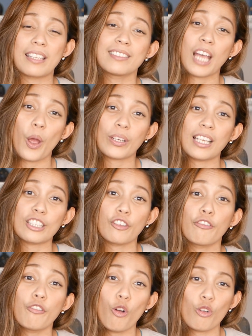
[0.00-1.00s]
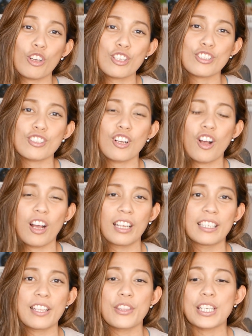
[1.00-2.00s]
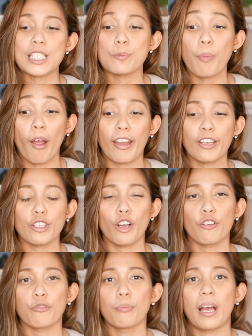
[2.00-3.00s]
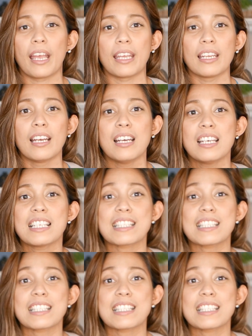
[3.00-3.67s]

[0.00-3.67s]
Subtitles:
and now I'd like to focus on this part of my